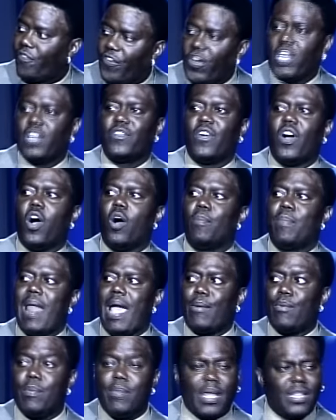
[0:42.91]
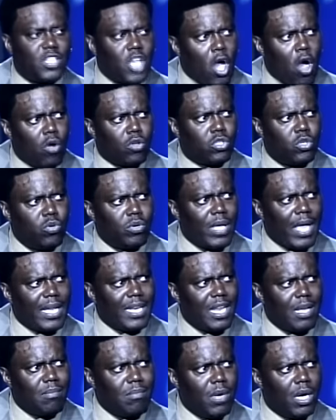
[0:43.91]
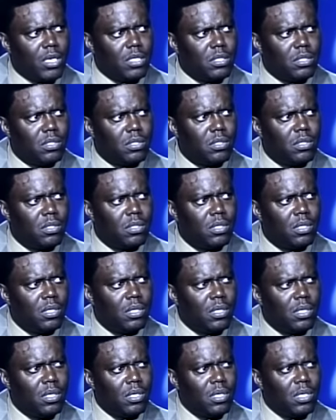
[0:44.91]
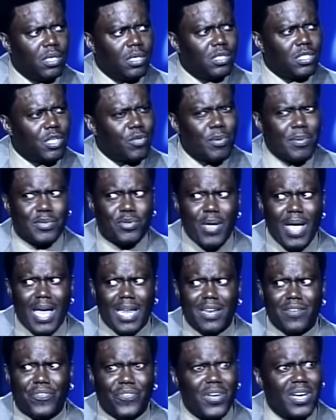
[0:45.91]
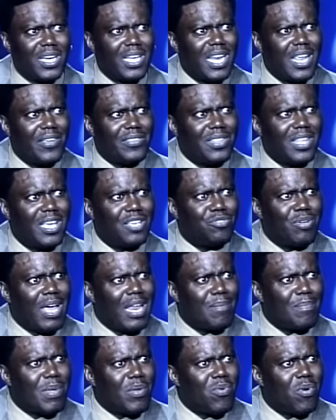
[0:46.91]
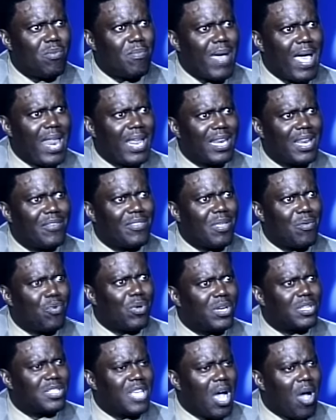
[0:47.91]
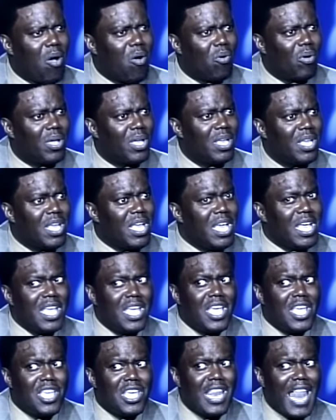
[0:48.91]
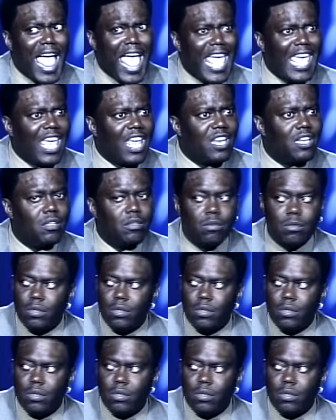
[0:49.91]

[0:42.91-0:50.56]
First of all, black women, they talk too goddamn much. So you trying to fuck and everything, trying to be romantic and everything, want to talk. You like it?